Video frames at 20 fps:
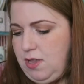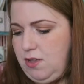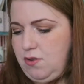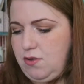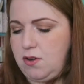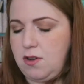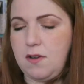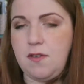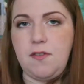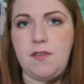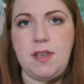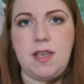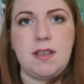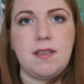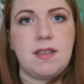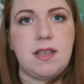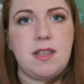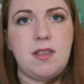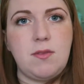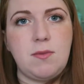in your
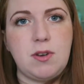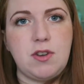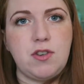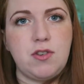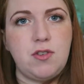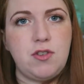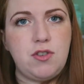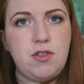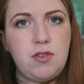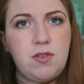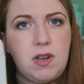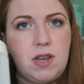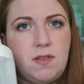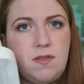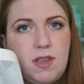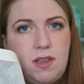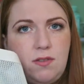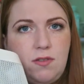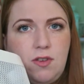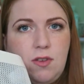office and you want to go to your
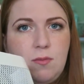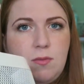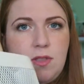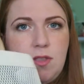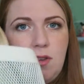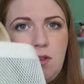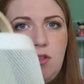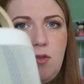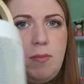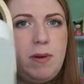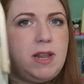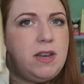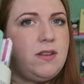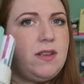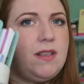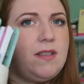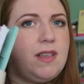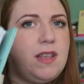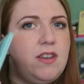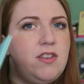living room with all your
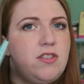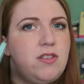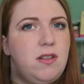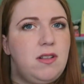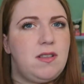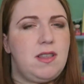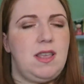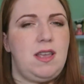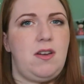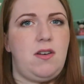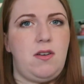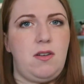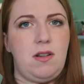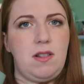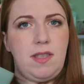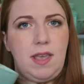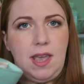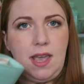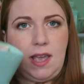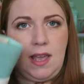planner essentials, they're
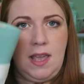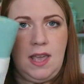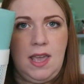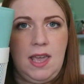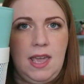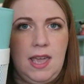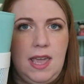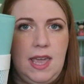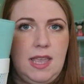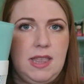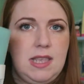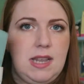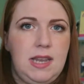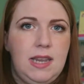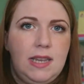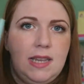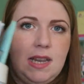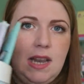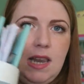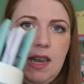all there in a
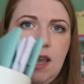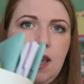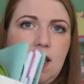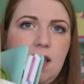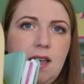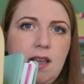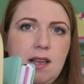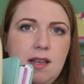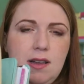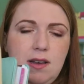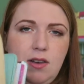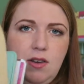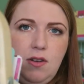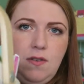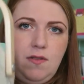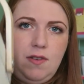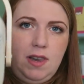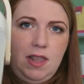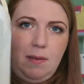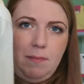little
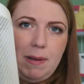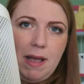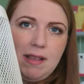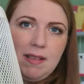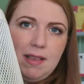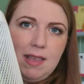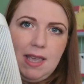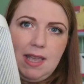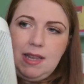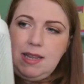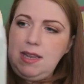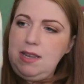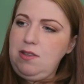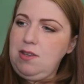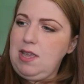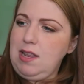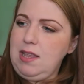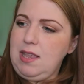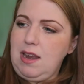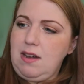lovely basket, and
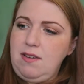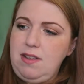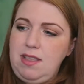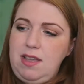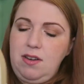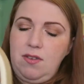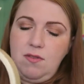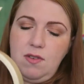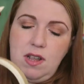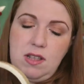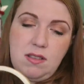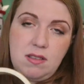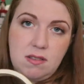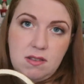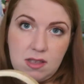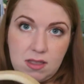you can carry that around.